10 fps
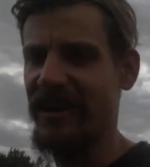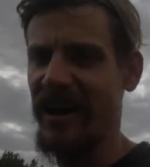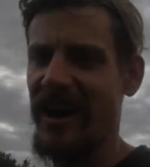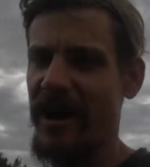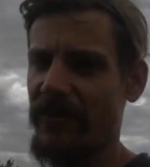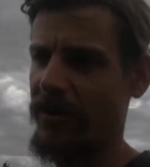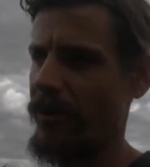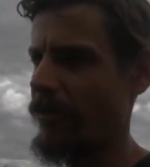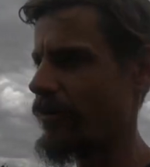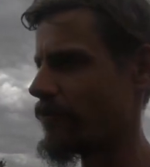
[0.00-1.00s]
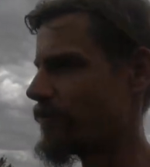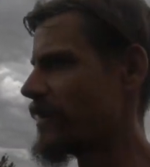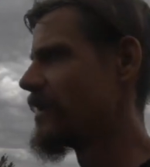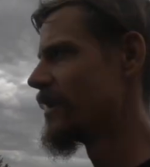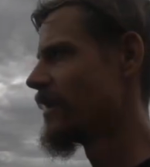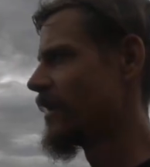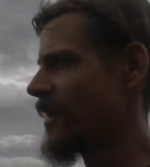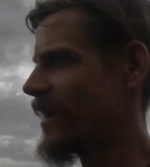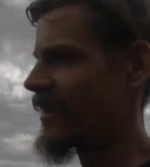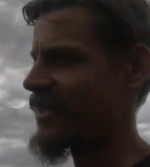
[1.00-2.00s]
Like, I haven't heard them,
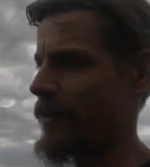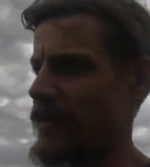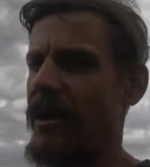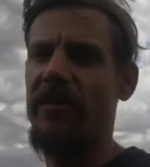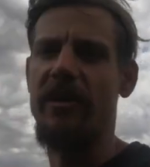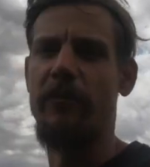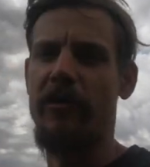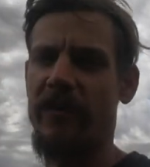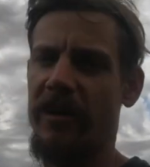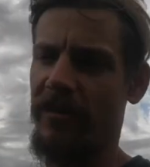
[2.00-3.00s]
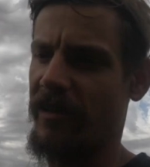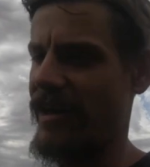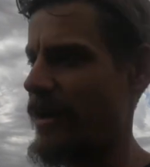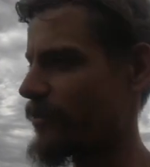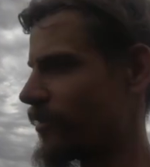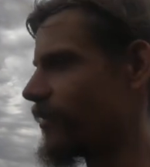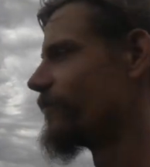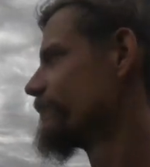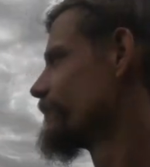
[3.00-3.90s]
except now that I'm over here, the lambs are